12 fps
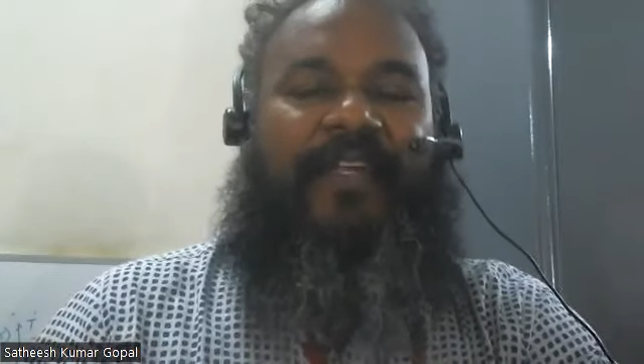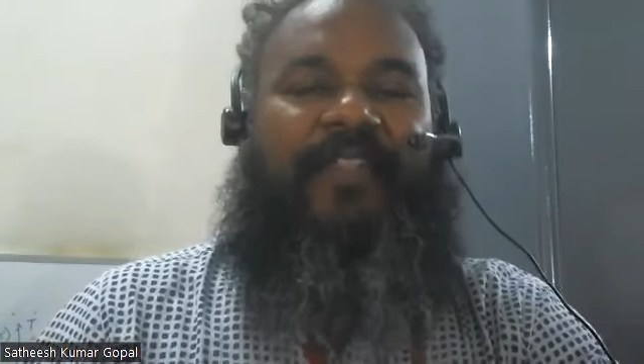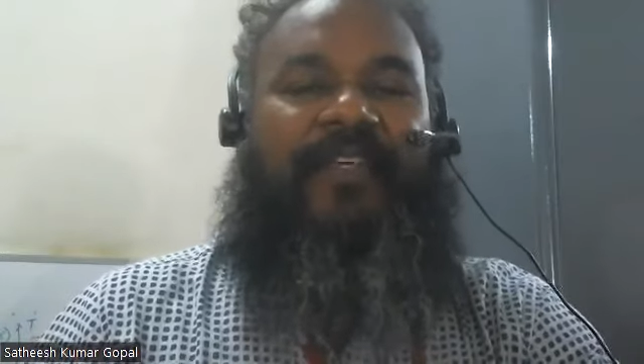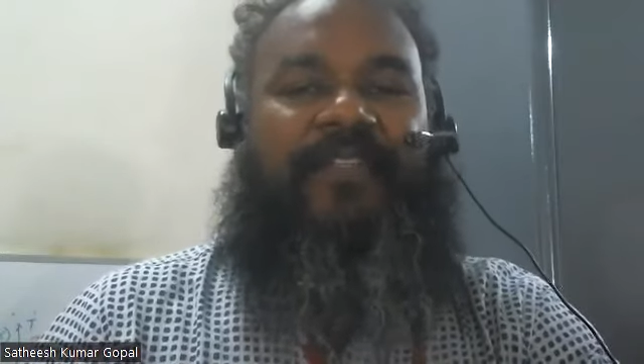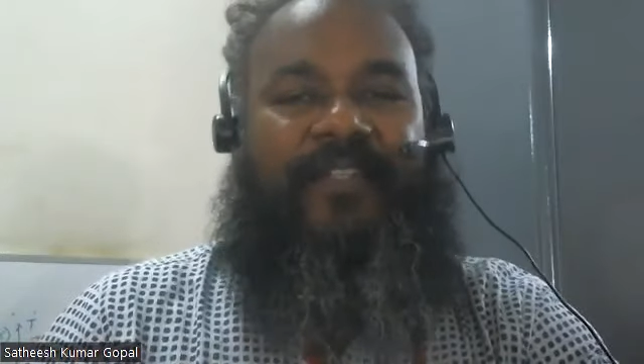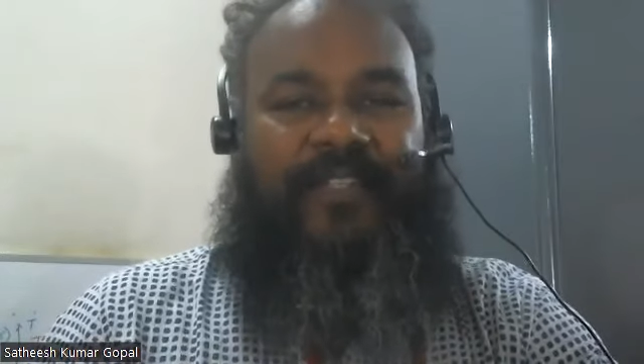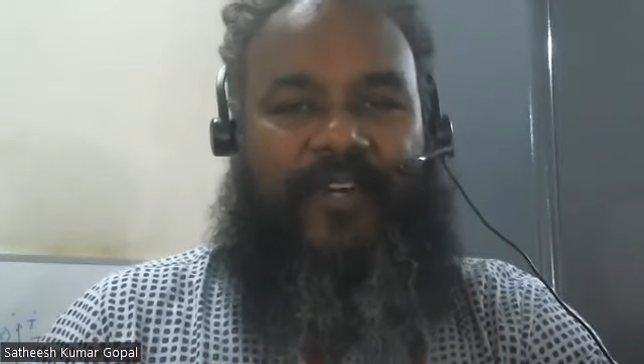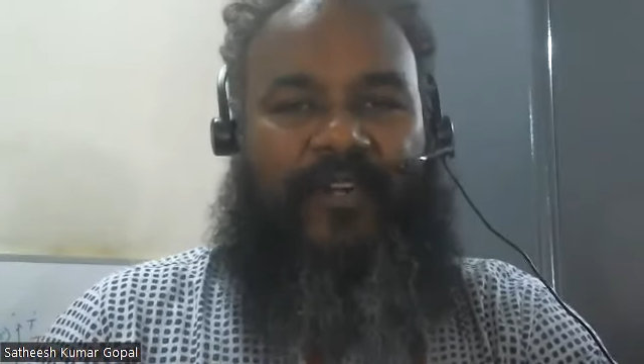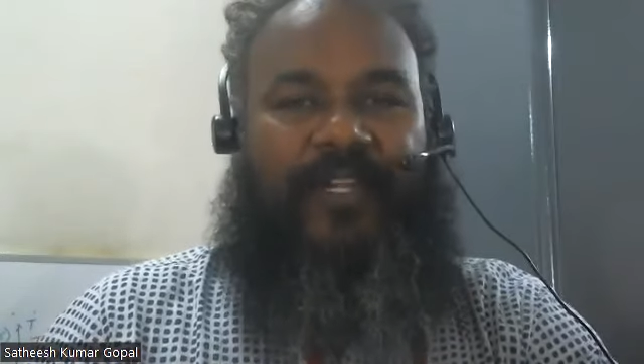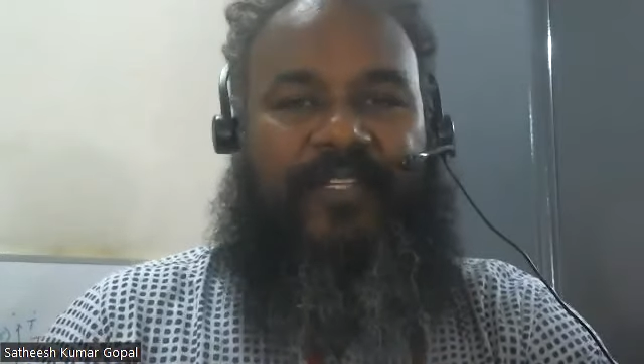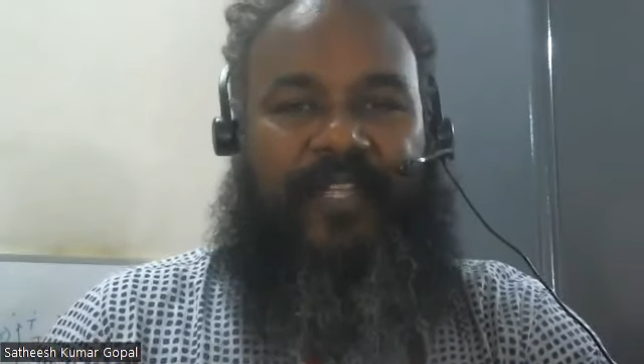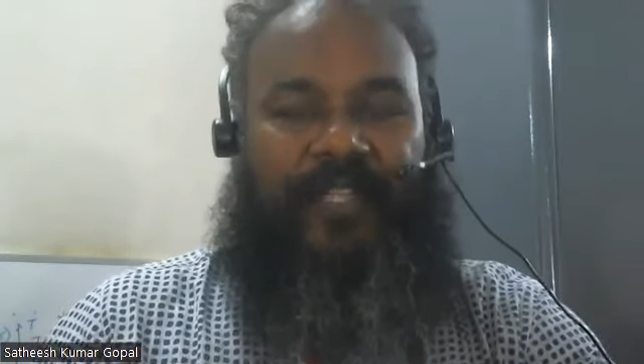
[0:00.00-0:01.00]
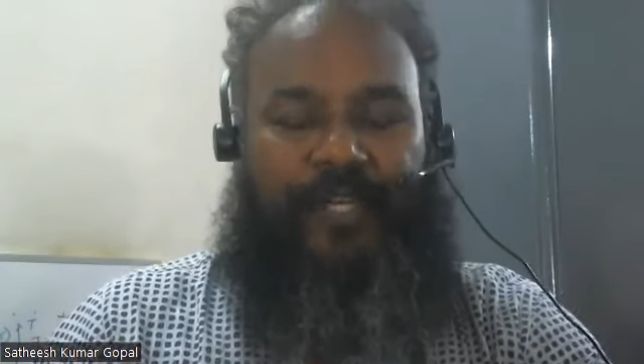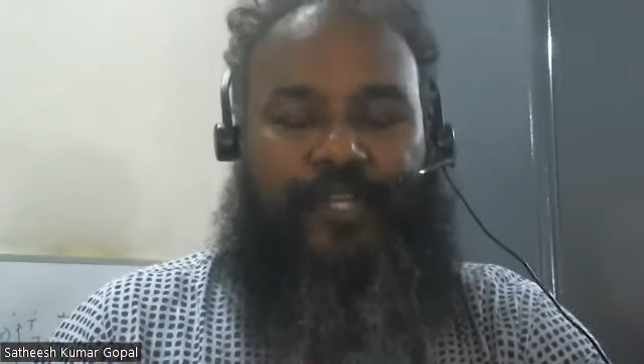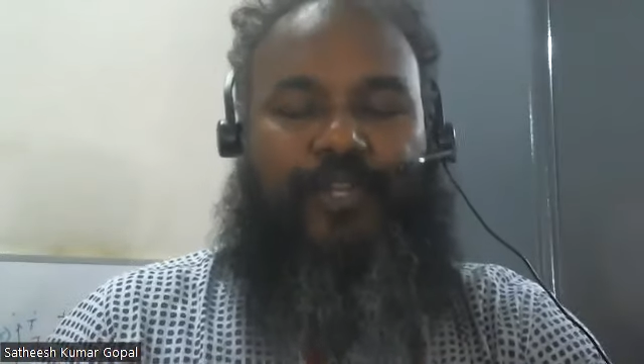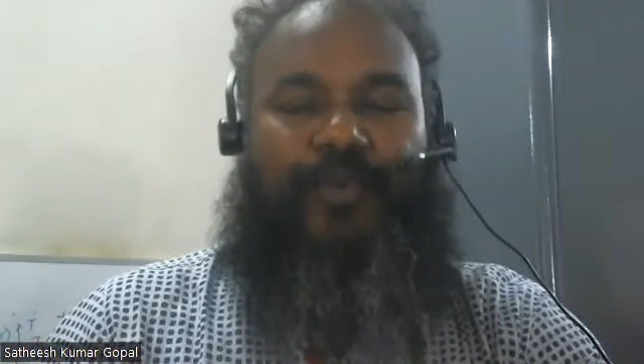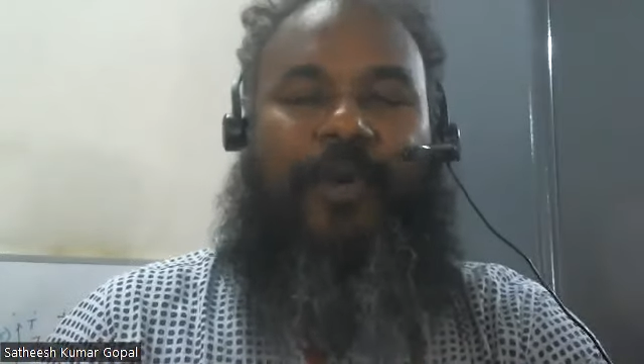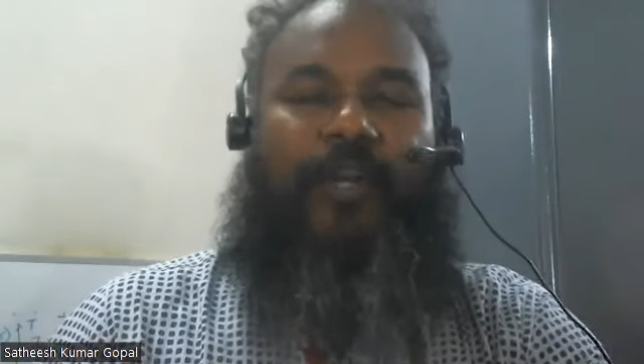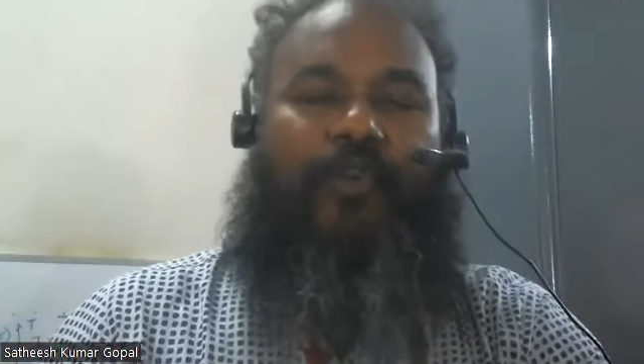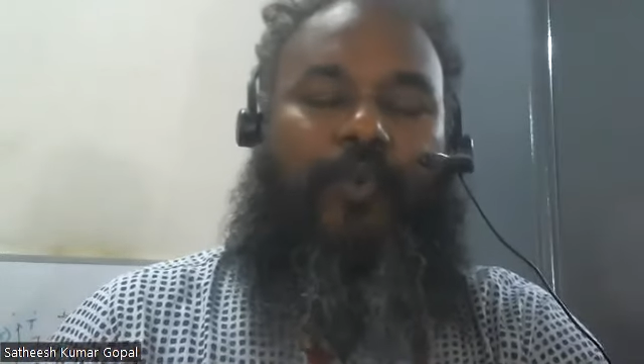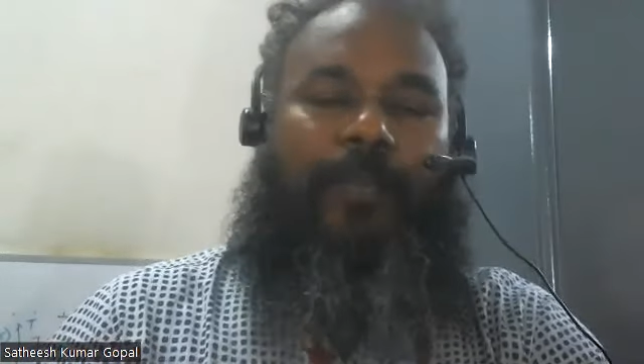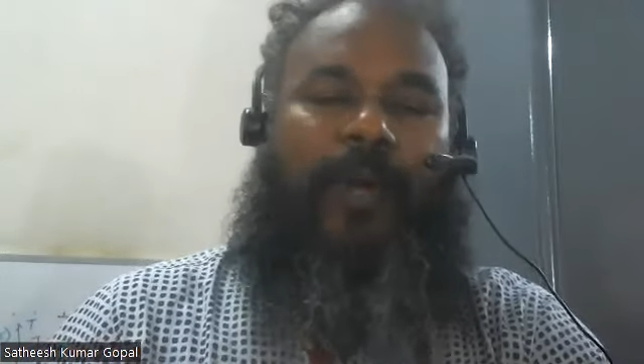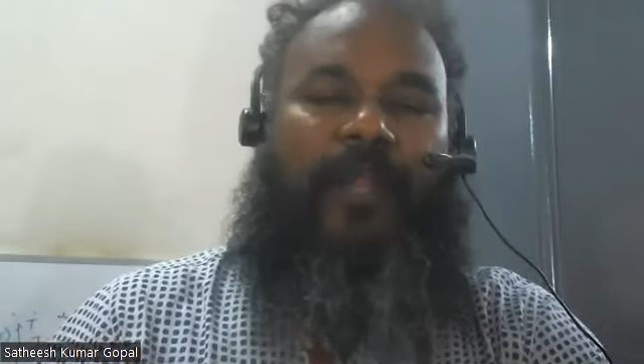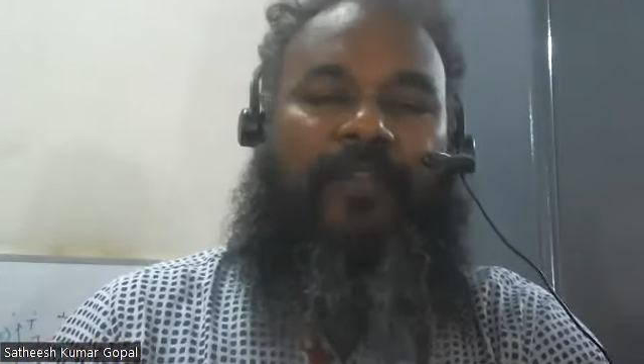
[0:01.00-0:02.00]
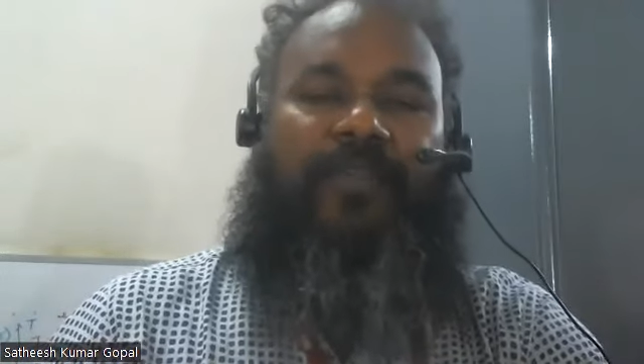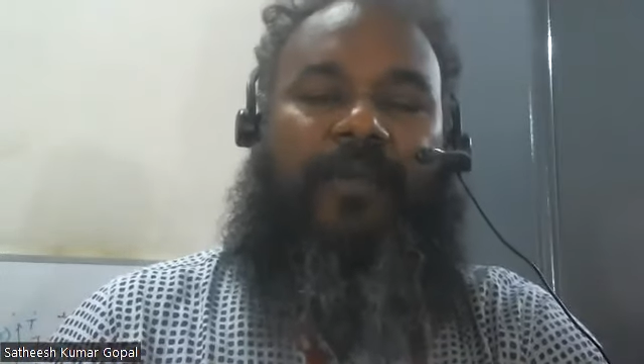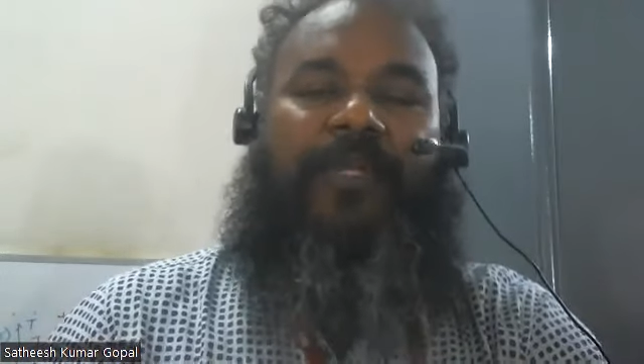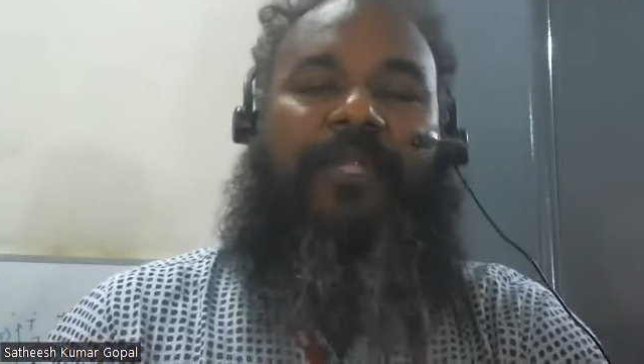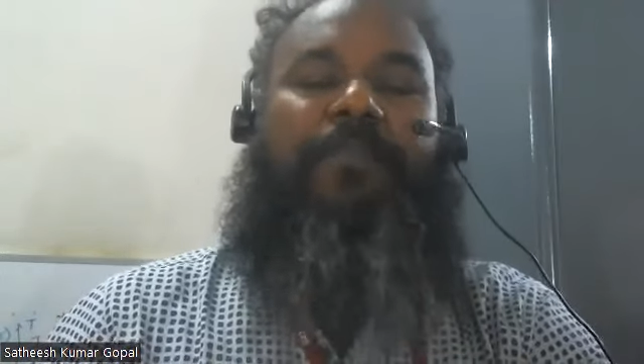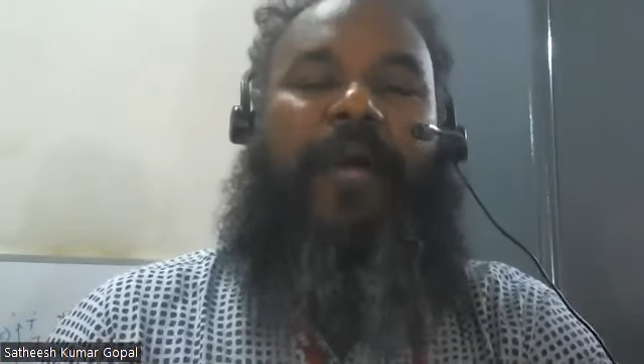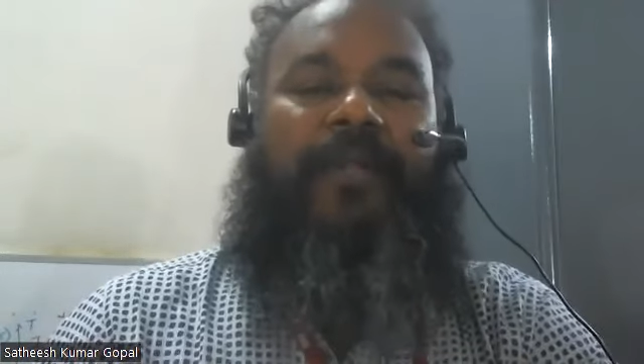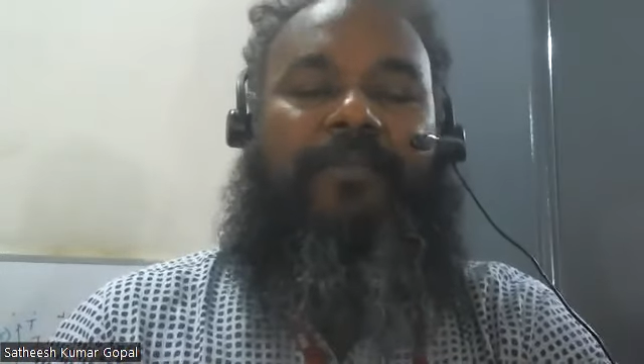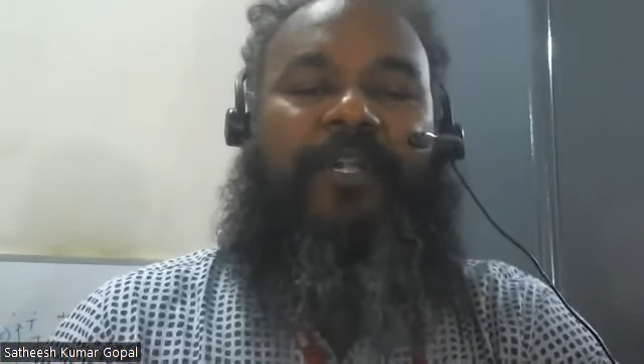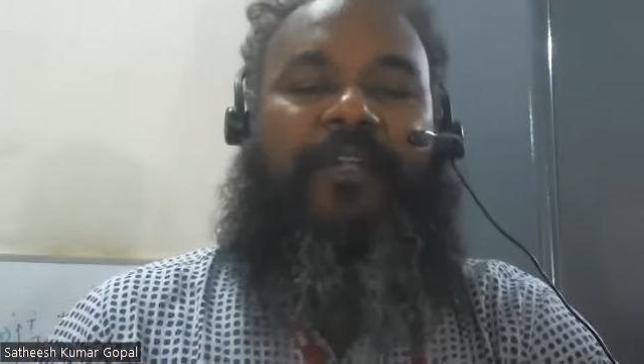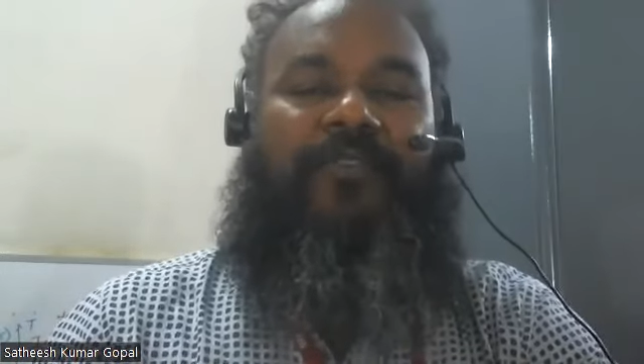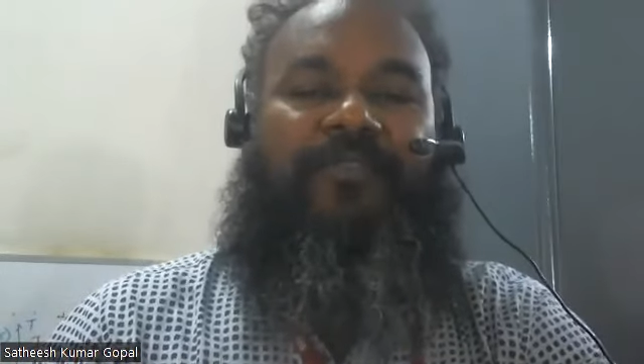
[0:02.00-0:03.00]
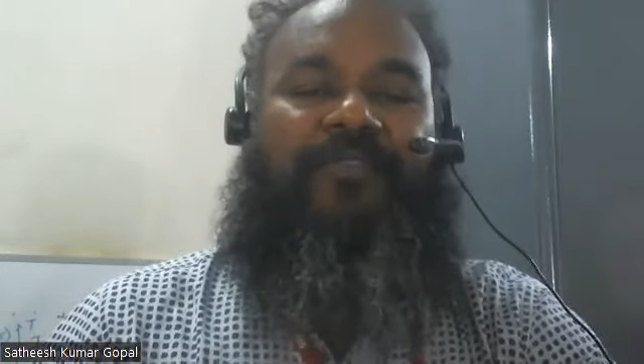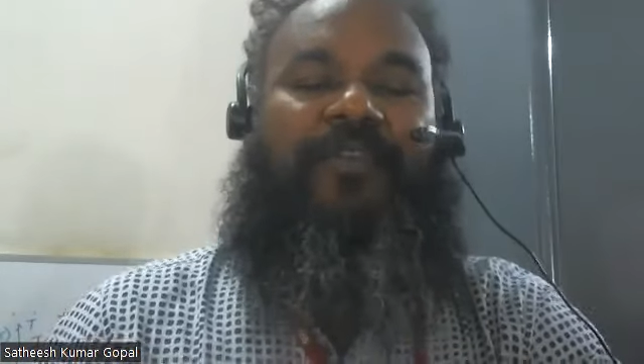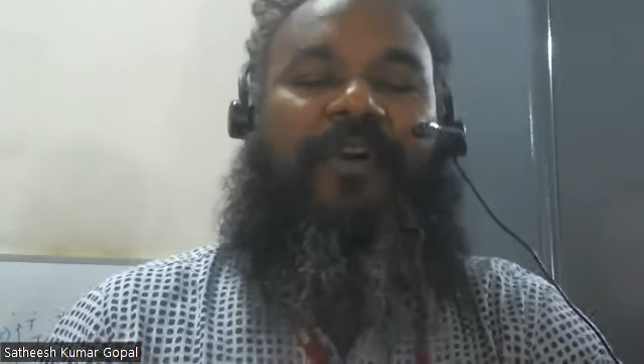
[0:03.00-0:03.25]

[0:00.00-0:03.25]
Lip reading: This is Dr. Satheesh Kumar Gopal from the Department of